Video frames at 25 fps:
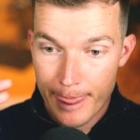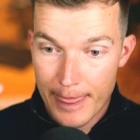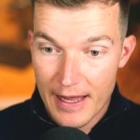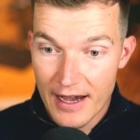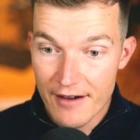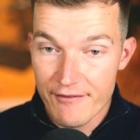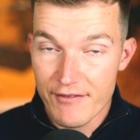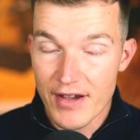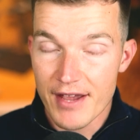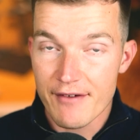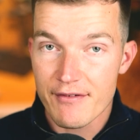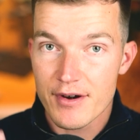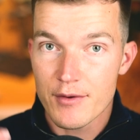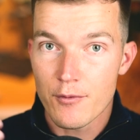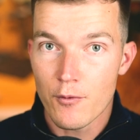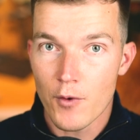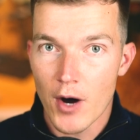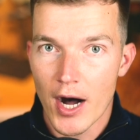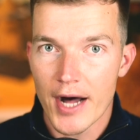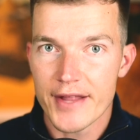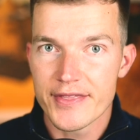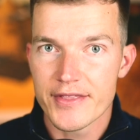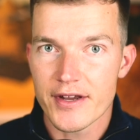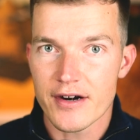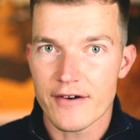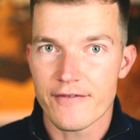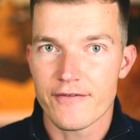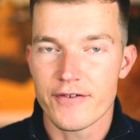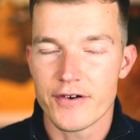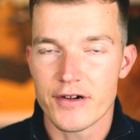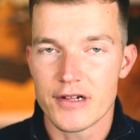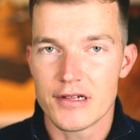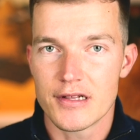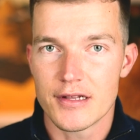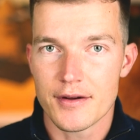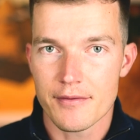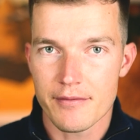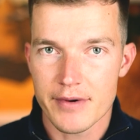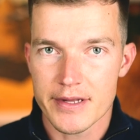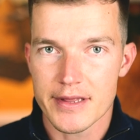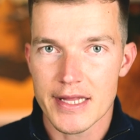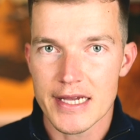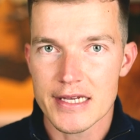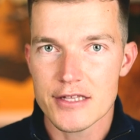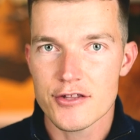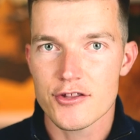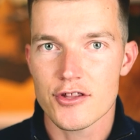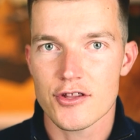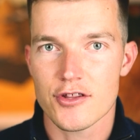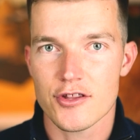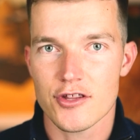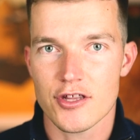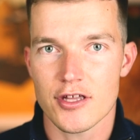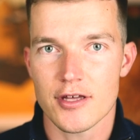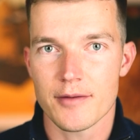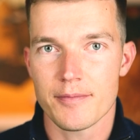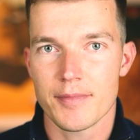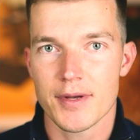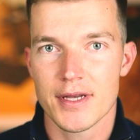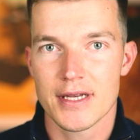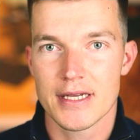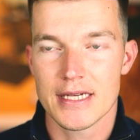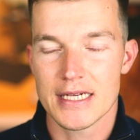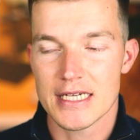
a very wonderful relationship